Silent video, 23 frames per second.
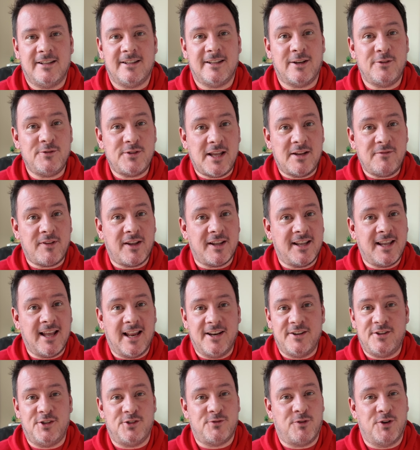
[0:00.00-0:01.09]
Those advent
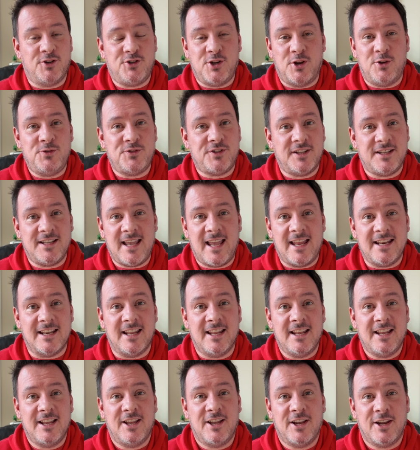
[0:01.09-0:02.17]
calendars reduced again.
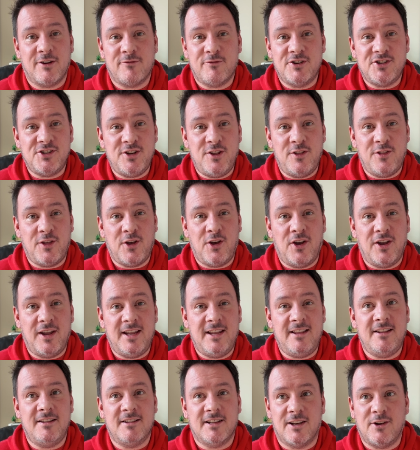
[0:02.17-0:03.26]
Originally
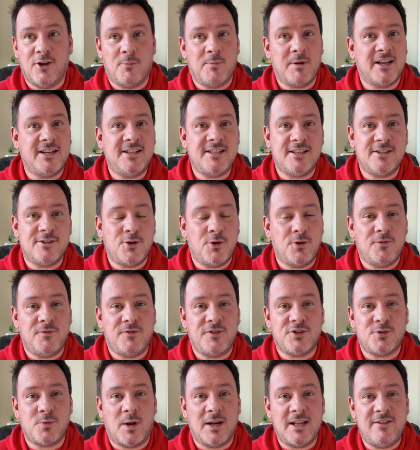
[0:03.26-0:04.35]
$30, a lot of places doing
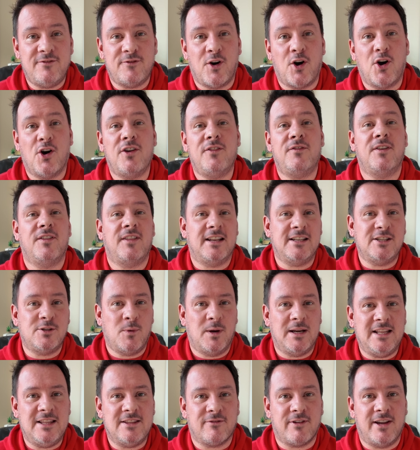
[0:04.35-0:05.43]
for $25, then
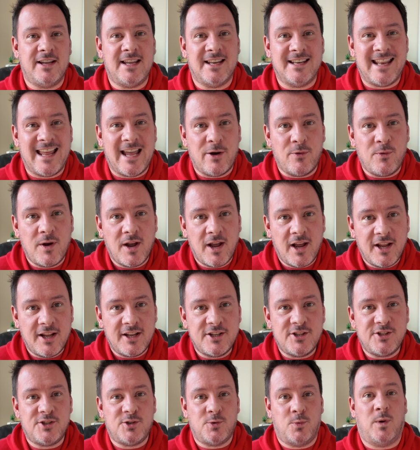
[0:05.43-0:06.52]
$23, and now
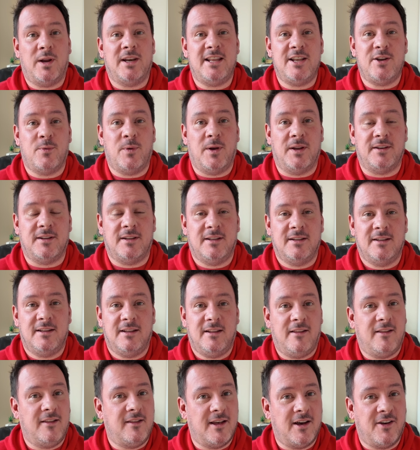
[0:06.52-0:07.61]
£20.
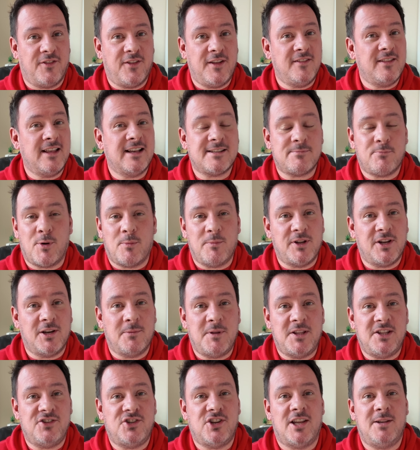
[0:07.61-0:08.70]
I think that's probably going
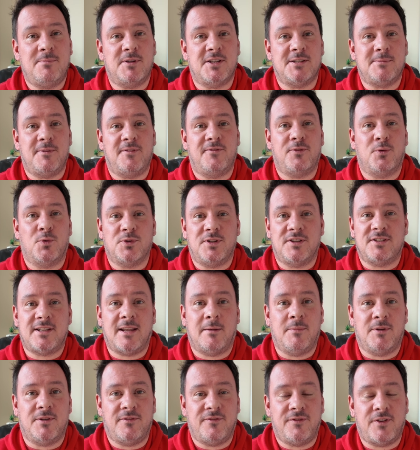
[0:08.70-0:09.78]
to be the cheapest before
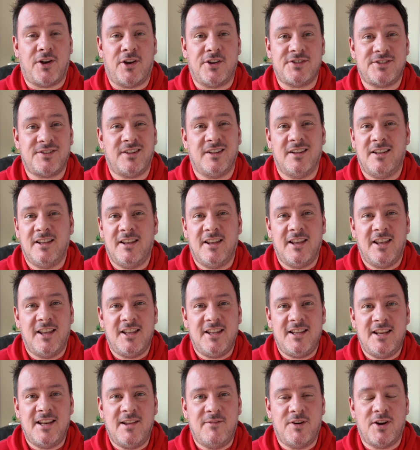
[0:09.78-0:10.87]
December the 1st.
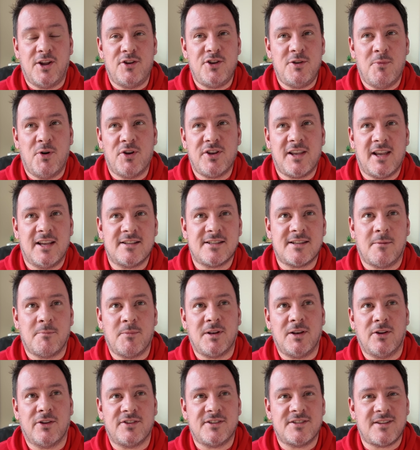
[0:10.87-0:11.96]
You never know, you might get
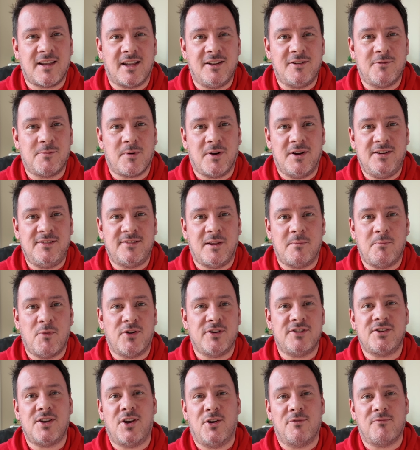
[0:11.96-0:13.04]
something like Sainsbury's, they
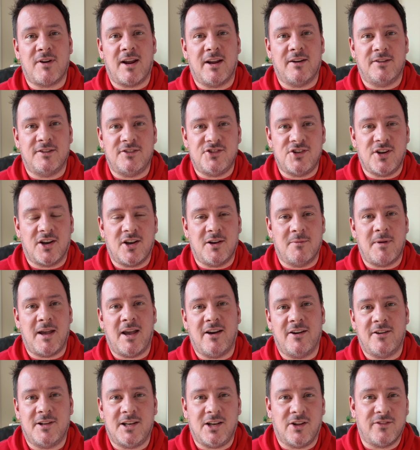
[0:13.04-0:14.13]
might turn around and chuck them
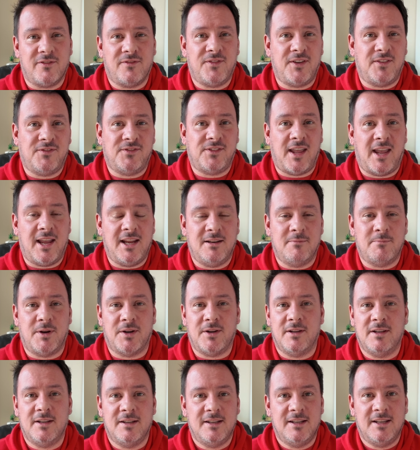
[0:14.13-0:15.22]
out at like $15,
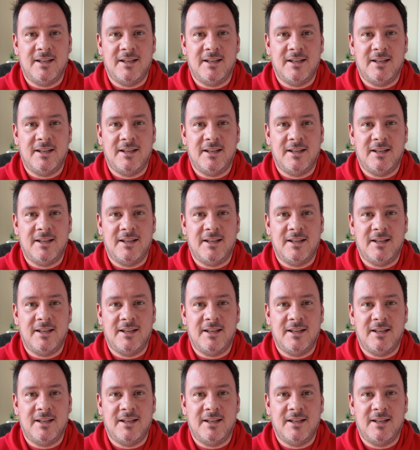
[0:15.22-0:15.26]
but